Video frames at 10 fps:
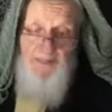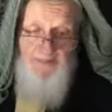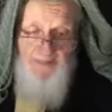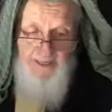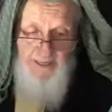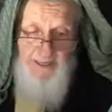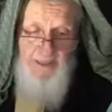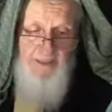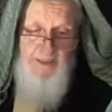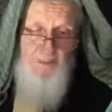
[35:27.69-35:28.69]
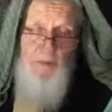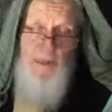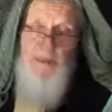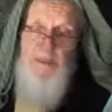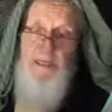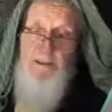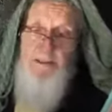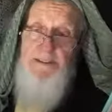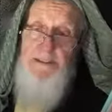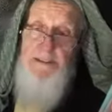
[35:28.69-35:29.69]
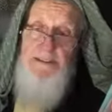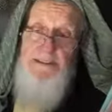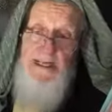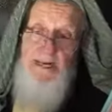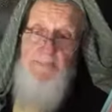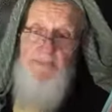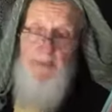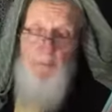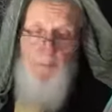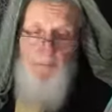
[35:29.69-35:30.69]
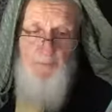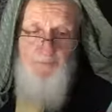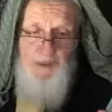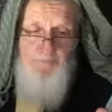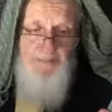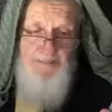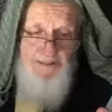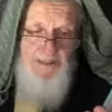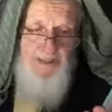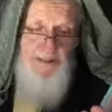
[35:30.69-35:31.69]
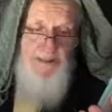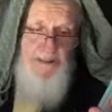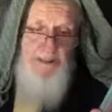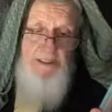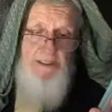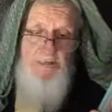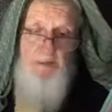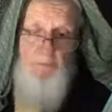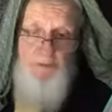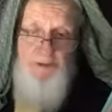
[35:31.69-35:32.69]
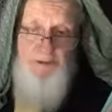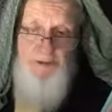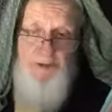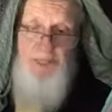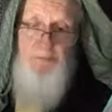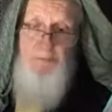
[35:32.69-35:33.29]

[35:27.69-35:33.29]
it is well established in Islam that we will never see the jinn in their real shape.